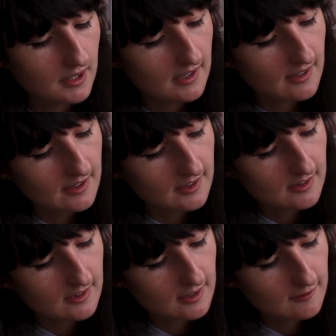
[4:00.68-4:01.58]
I like
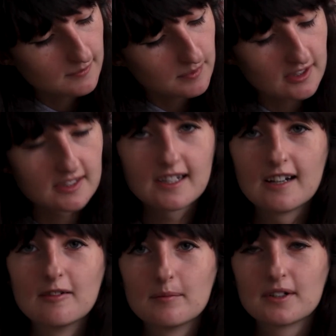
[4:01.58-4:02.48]
that they've printed it
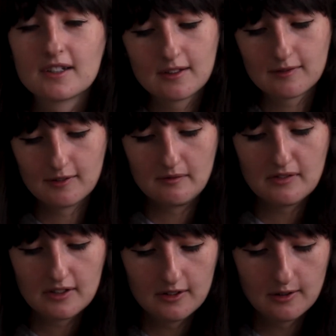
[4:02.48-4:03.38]
out and put it in the front
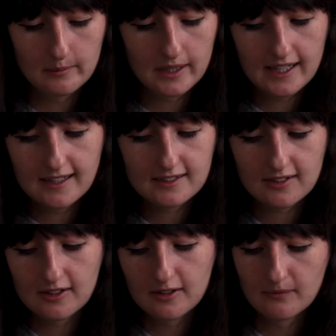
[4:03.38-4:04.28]
for me.
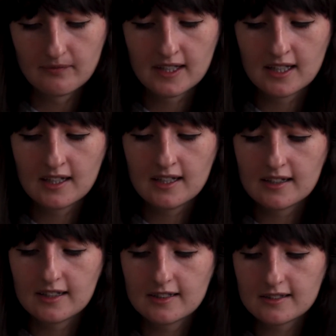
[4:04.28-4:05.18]
So
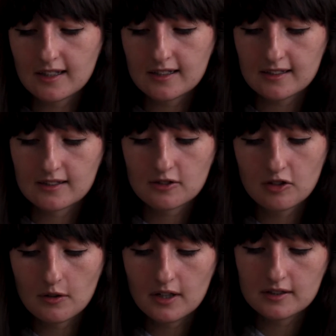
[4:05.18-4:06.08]
this says it's
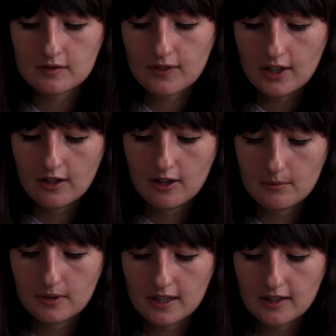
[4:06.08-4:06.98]
Crowhurst
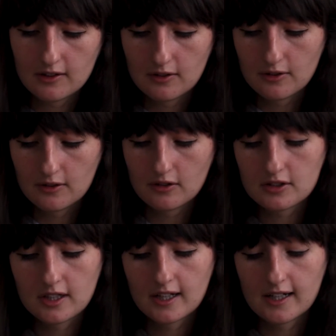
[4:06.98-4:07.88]
Farm in North
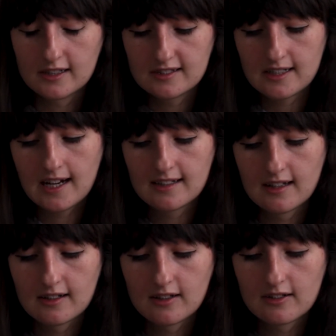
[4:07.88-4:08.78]
Yorkshire, and it's
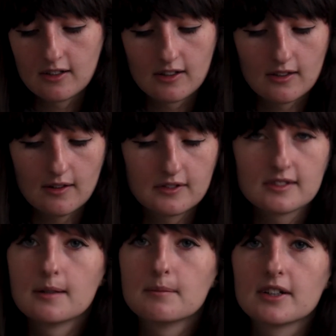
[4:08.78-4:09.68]
dated 9th of
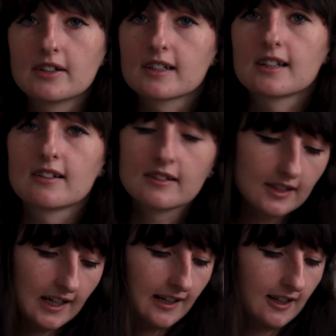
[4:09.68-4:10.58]
December
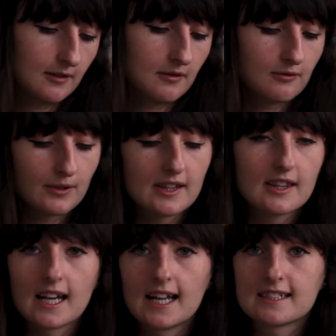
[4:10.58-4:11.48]
1919, and I will read
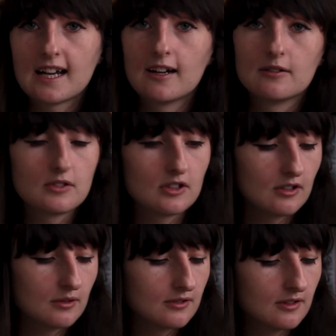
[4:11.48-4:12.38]
the letter out to
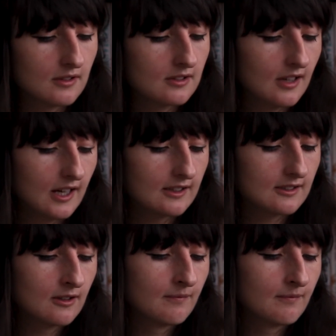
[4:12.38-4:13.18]
you. So it says,